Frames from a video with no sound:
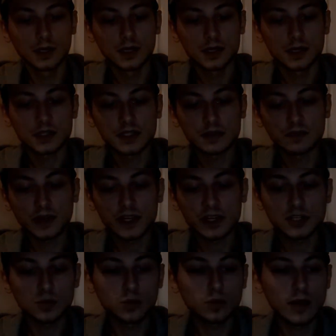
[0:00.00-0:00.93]
The
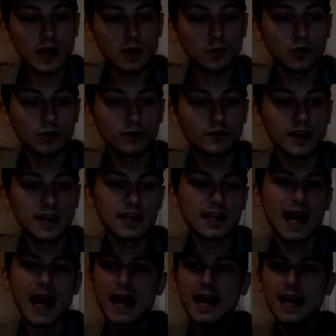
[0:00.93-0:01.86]
Spanish Werewolf
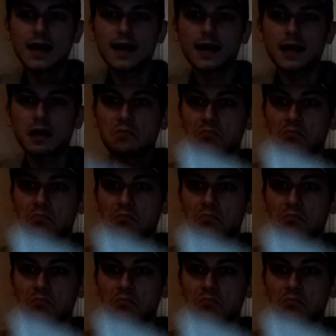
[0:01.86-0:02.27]
in LA.